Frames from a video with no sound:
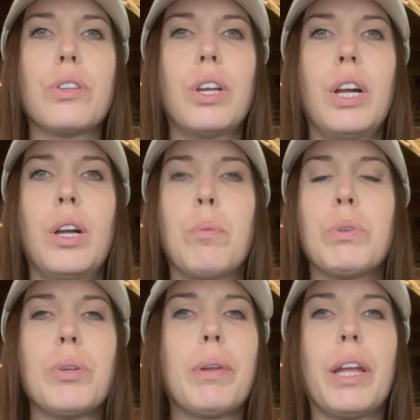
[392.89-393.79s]
For
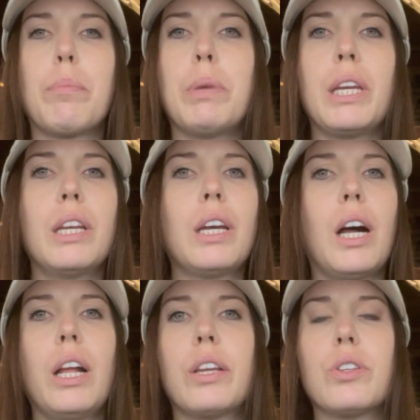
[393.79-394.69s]
somebody like me,
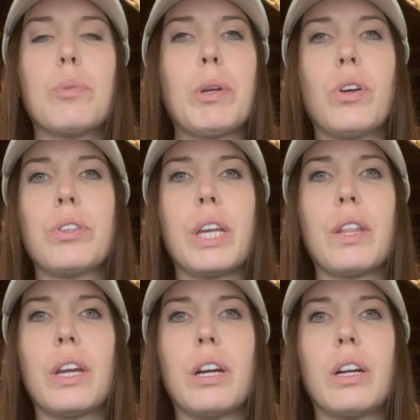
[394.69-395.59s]
I could spend all day
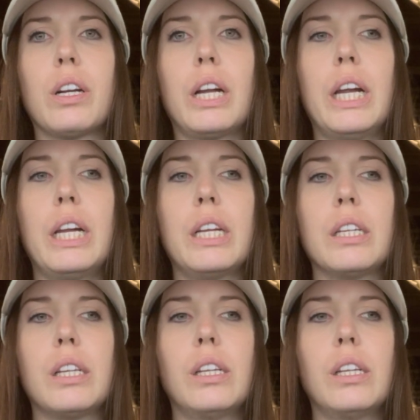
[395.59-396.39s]
there, and